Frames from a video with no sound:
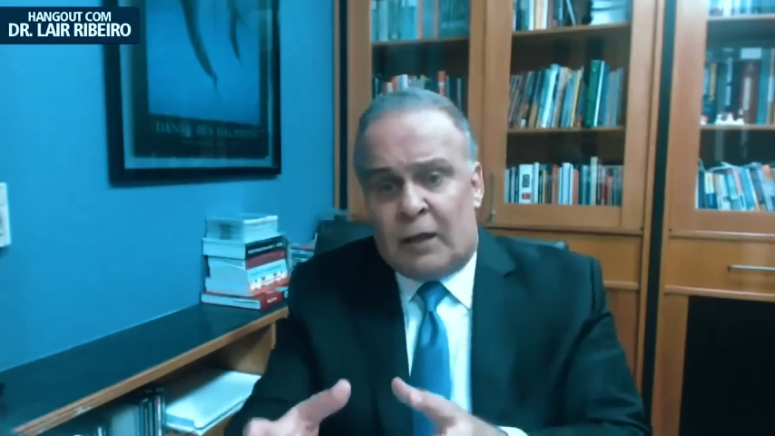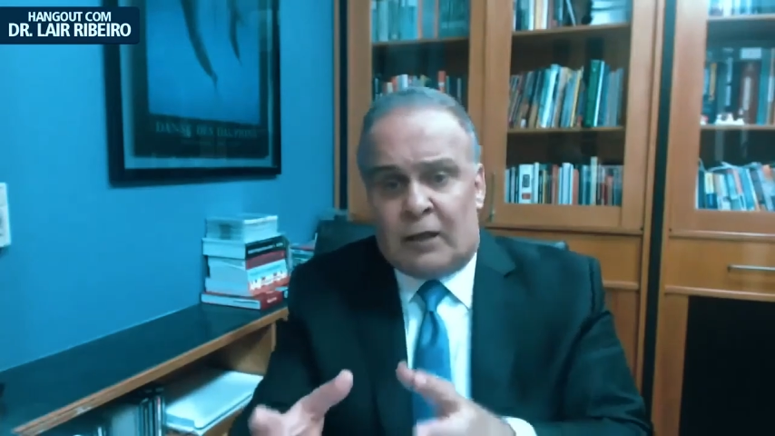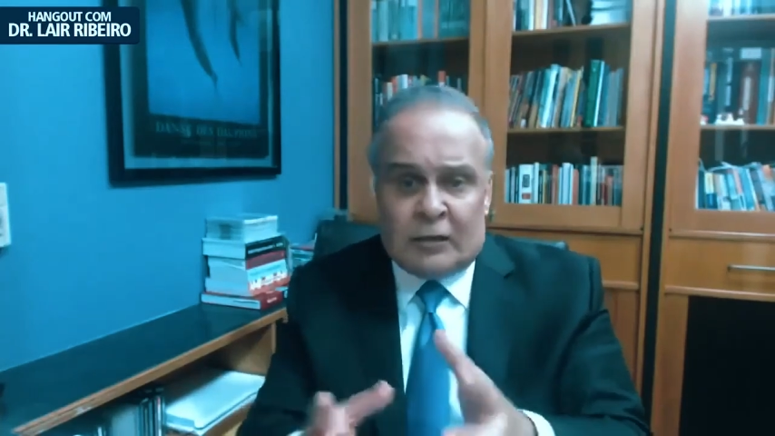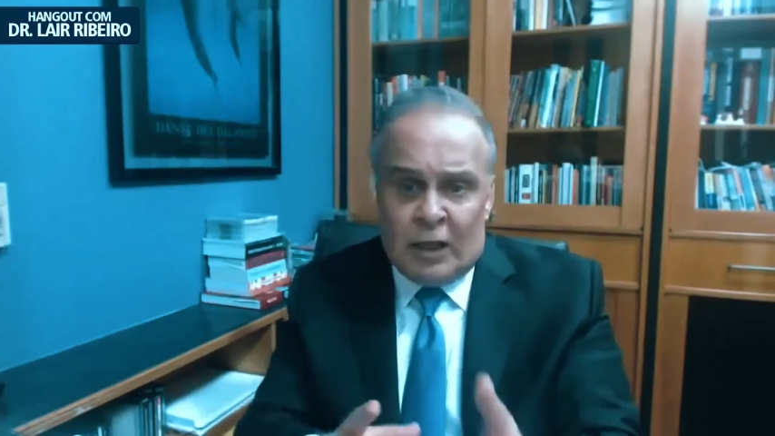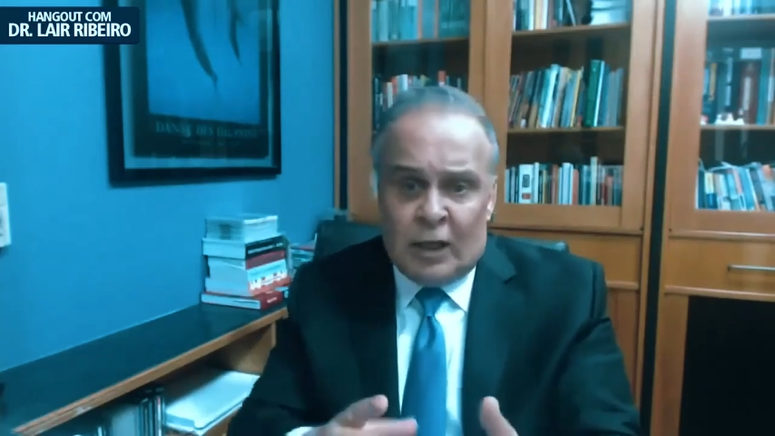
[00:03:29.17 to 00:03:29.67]

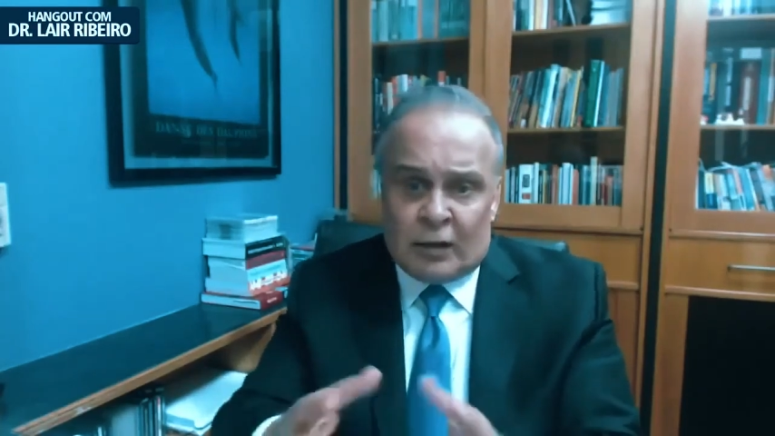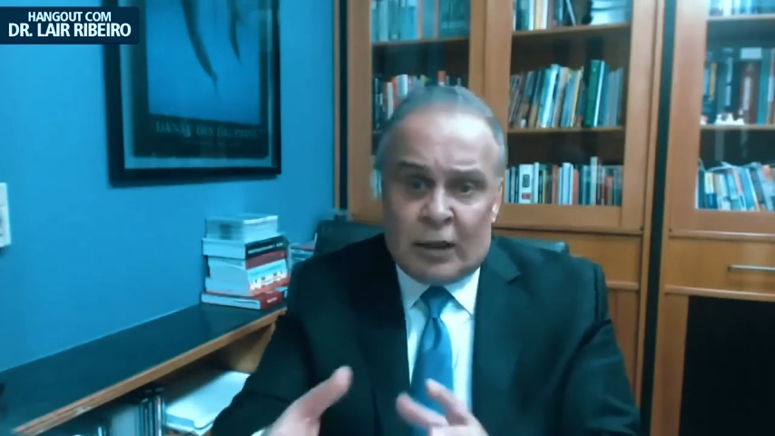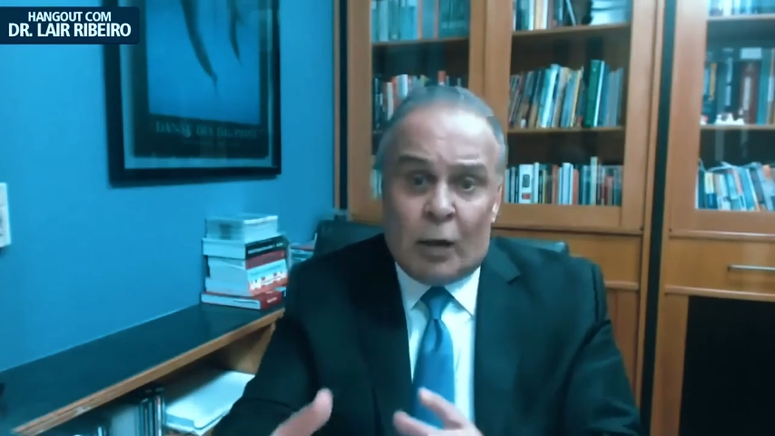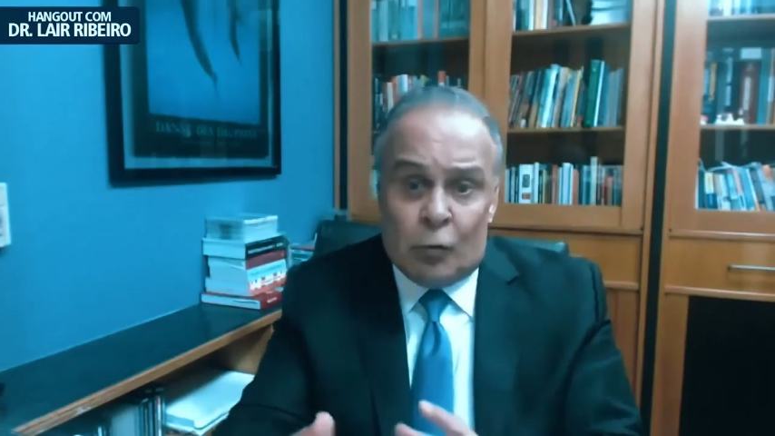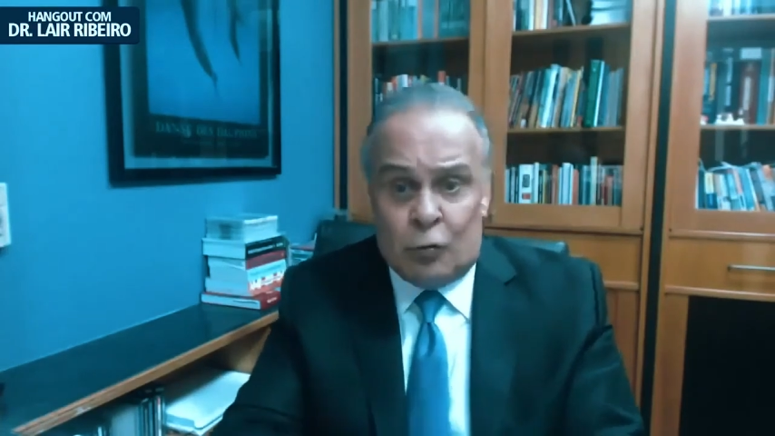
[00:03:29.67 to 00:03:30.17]
Anything
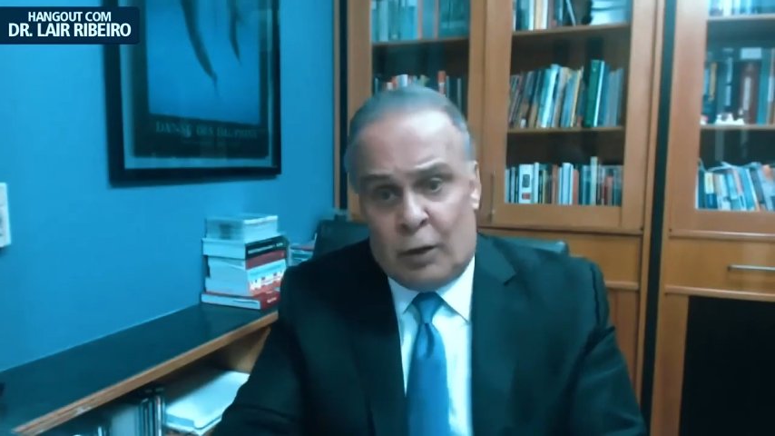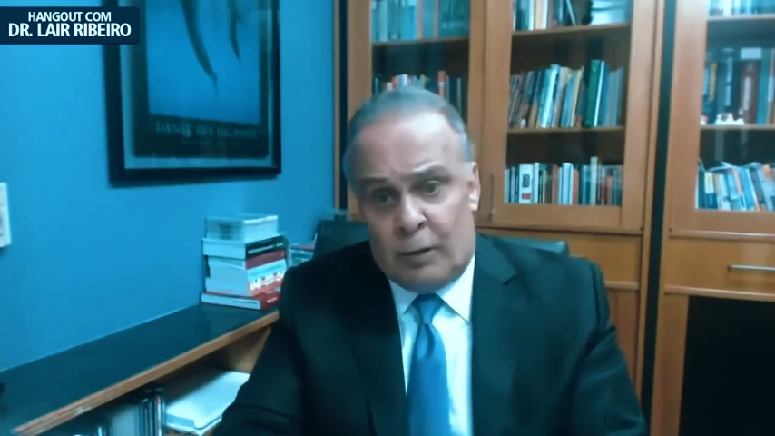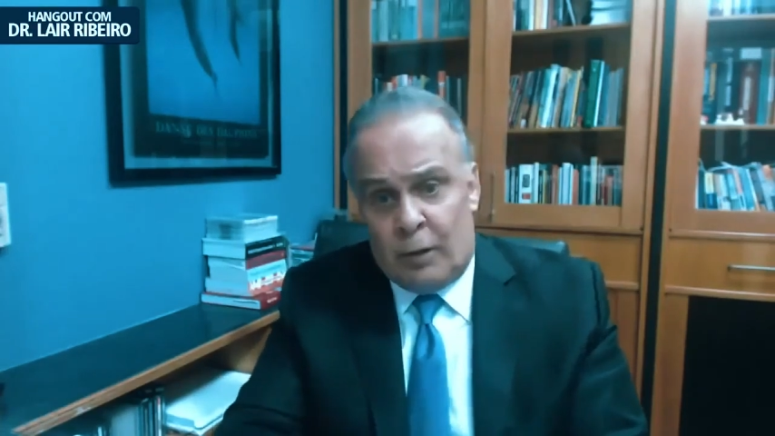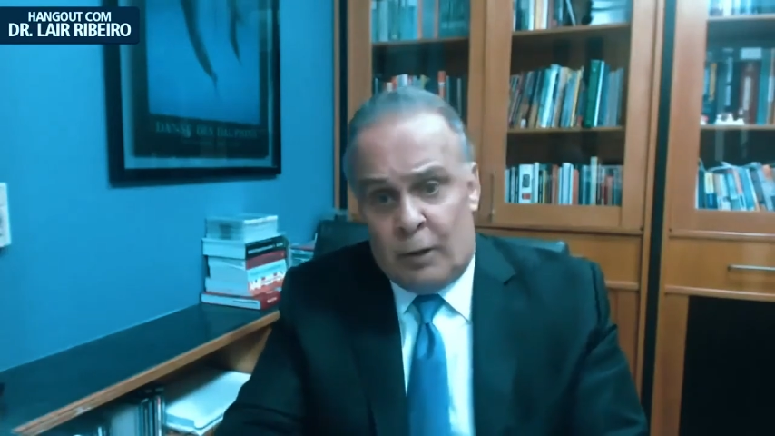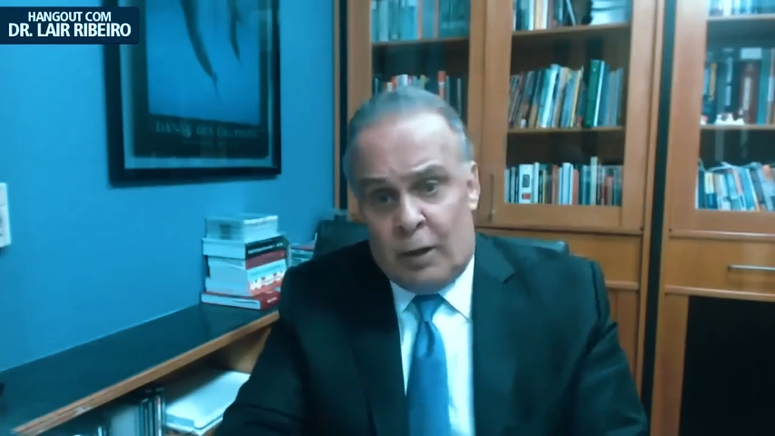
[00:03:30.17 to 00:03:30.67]
that has
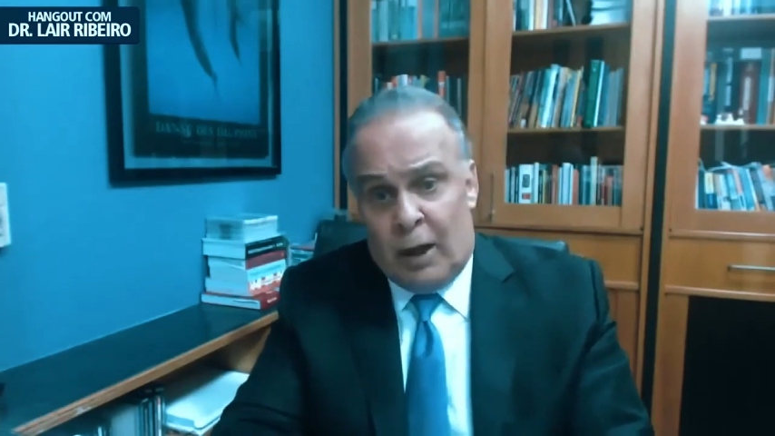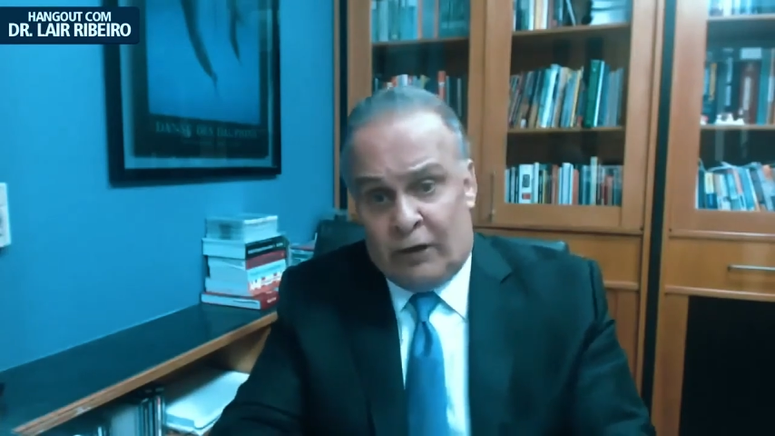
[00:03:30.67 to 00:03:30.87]
fat.